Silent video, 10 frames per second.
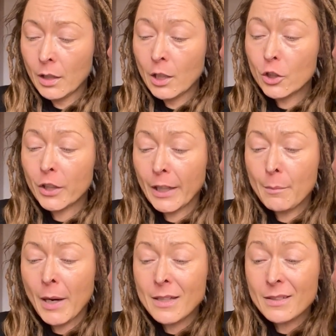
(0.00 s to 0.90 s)
created
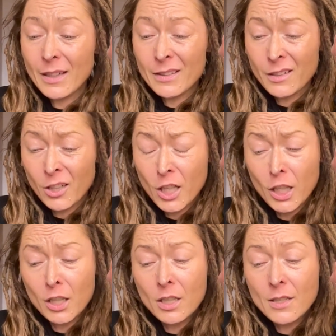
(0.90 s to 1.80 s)
by
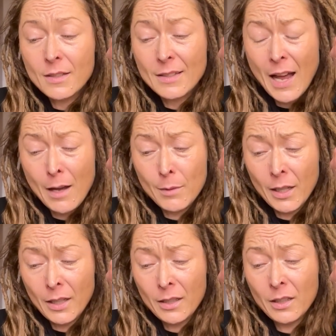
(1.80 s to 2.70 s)
Sezer
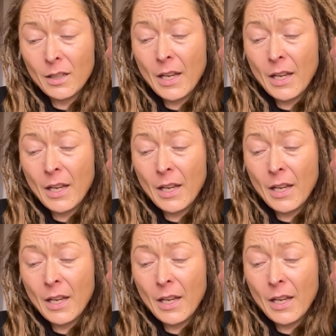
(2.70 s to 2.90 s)
Sabah